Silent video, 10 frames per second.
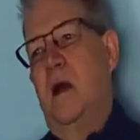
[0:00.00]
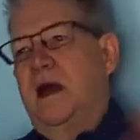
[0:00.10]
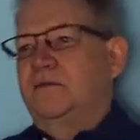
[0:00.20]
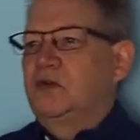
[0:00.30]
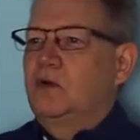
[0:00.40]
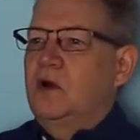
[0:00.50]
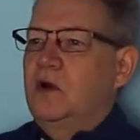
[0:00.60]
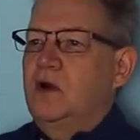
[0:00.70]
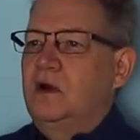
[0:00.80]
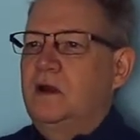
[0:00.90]
After
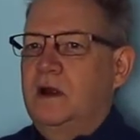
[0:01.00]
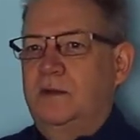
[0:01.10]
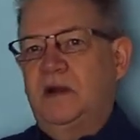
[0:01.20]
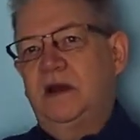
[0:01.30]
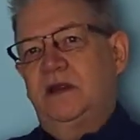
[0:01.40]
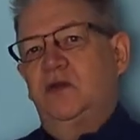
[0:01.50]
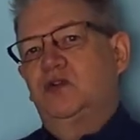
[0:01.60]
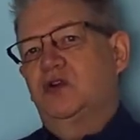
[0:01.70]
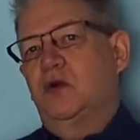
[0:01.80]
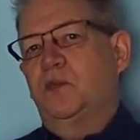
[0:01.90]
all, I'm not a
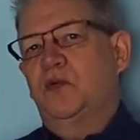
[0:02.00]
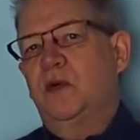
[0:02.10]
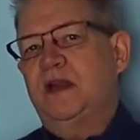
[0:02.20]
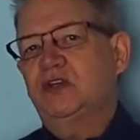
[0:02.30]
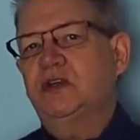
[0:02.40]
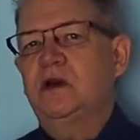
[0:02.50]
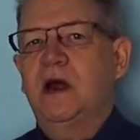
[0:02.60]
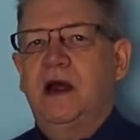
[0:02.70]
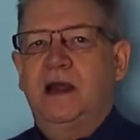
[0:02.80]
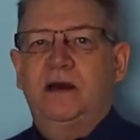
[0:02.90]
huge corporation.
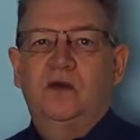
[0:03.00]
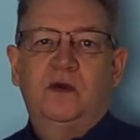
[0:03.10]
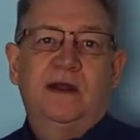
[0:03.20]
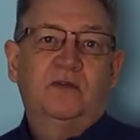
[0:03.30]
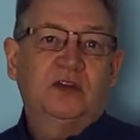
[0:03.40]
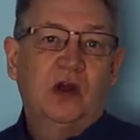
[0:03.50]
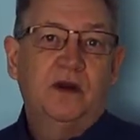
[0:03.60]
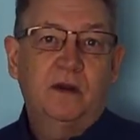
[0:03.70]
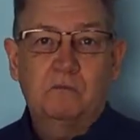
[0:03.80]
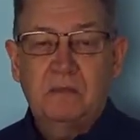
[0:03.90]
I don't have a
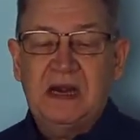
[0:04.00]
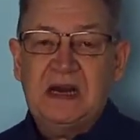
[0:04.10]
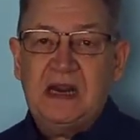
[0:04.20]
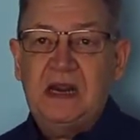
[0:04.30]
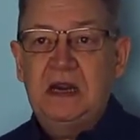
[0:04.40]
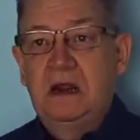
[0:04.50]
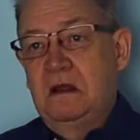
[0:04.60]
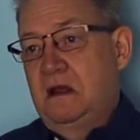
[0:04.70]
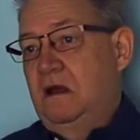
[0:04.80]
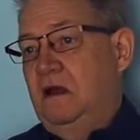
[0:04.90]
ton of money.
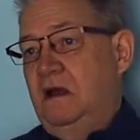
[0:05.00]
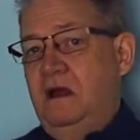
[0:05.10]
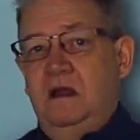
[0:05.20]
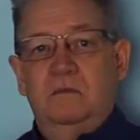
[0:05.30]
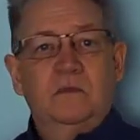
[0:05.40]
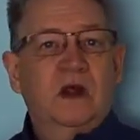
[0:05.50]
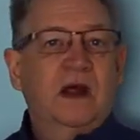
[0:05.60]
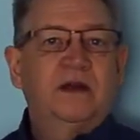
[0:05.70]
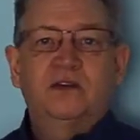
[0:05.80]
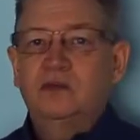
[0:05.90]
I'm
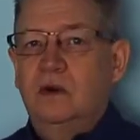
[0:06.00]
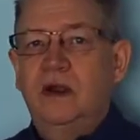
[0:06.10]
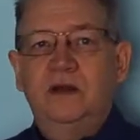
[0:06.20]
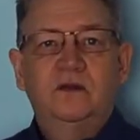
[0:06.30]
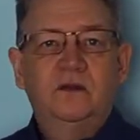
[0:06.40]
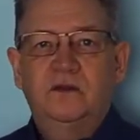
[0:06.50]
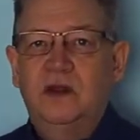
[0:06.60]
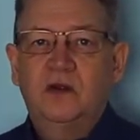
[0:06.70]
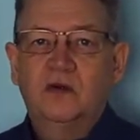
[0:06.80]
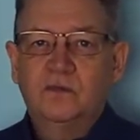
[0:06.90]
not trying to
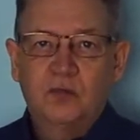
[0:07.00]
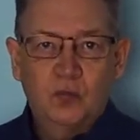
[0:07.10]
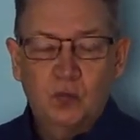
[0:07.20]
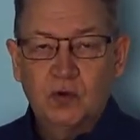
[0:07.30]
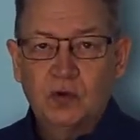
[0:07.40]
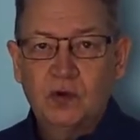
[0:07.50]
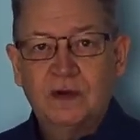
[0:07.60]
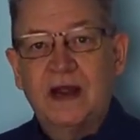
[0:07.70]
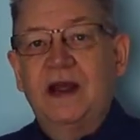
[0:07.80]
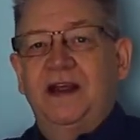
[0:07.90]
take over the
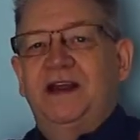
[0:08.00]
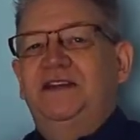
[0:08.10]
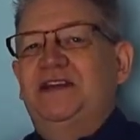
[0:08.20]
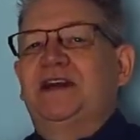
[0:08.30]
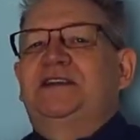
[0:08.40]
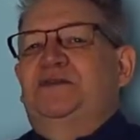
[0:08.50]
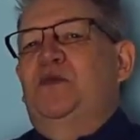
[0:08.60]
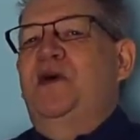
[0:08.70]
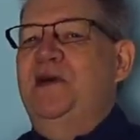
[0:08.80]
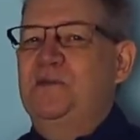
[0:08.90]
world. I just
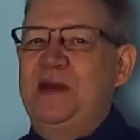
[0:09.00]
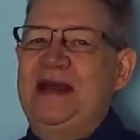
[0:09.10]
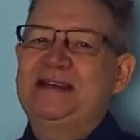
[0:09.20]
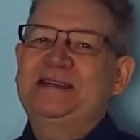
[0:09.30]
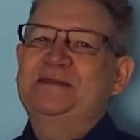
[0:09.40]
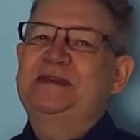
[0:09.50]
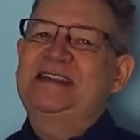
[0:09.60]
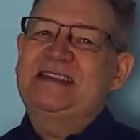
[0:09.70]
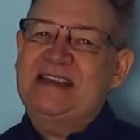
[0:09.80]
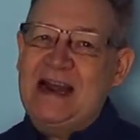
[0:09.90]
want to make some
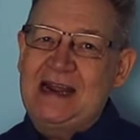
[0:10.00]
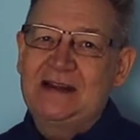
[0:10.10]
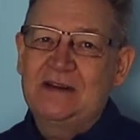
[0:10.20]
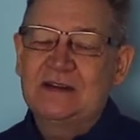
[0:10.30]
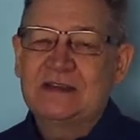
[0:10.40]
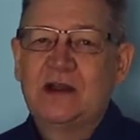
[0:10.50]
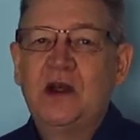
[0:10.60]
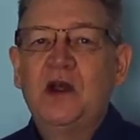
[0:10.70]
sales.